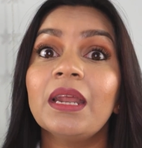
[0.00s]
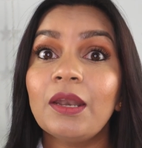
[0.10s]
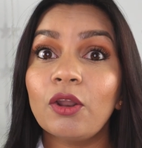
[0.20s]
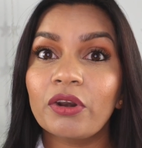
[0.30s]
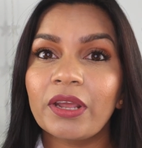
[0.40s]

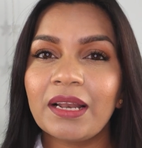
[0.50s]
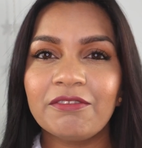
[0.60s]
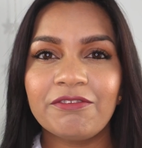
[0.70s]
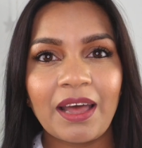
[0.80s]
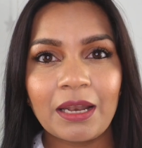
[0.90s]
L'Oreal
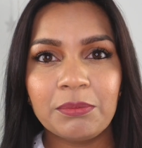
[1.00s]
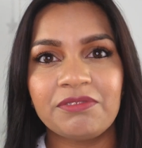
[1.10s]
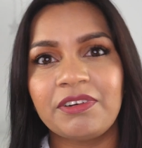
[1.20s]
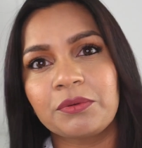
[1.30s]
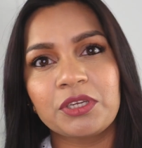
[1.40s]
Infallible
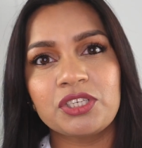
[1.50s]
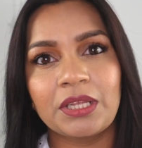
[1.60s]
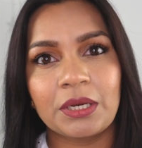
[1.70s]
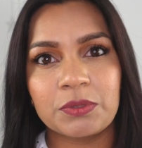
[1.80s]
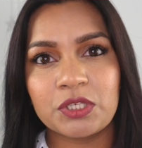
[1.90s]
foundation
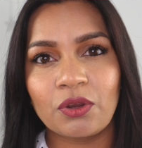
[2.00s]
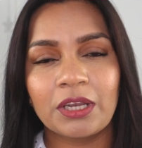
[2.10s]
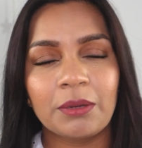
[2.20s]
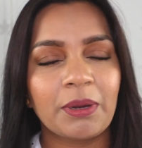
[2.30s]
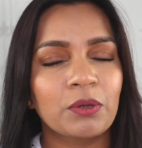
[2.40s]
that I was
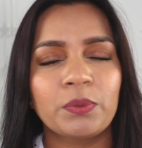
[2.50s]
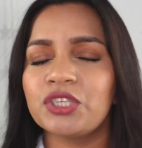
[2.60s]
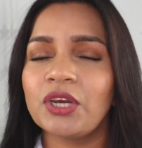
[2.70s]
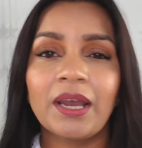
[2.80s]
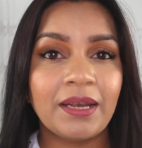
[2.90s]
talking about,
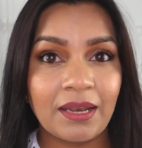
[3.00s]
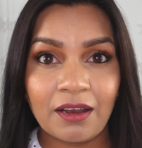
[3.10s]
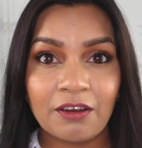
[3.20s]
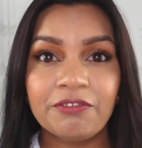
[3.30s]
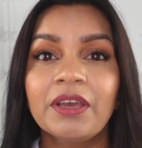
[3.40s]
which I
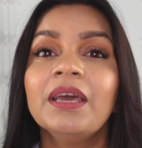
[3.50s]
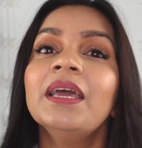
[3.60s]
love.